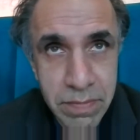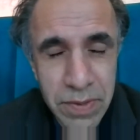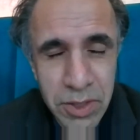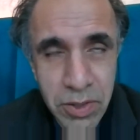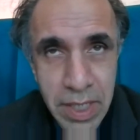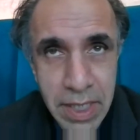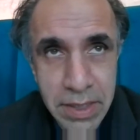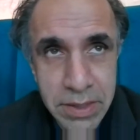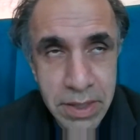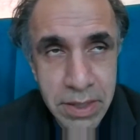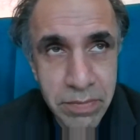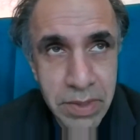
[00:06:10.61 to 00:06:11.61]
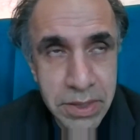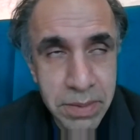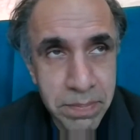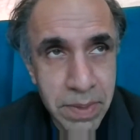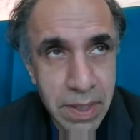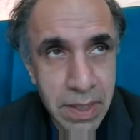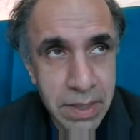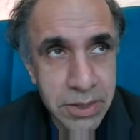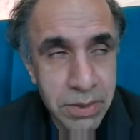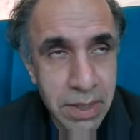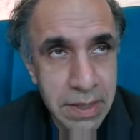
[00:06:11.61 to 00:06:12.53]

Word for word: for traders in the recent past.